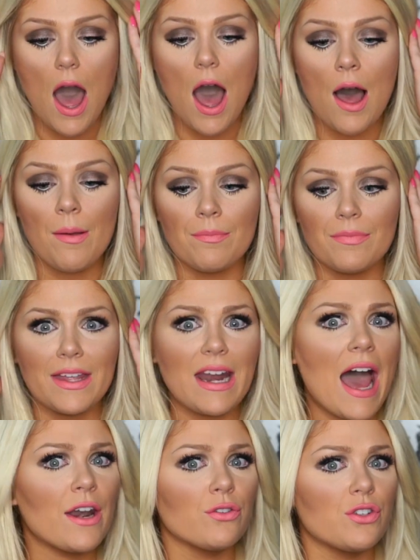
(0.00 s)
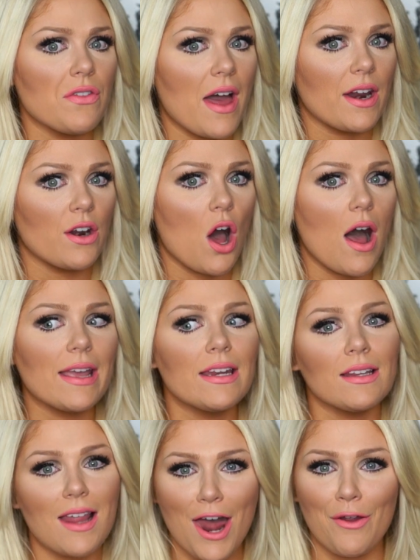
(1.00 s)
And I don't do that at all. I
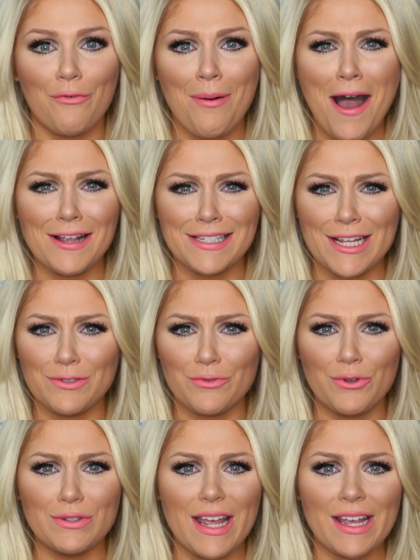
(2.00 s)
eat a lot of processed foods,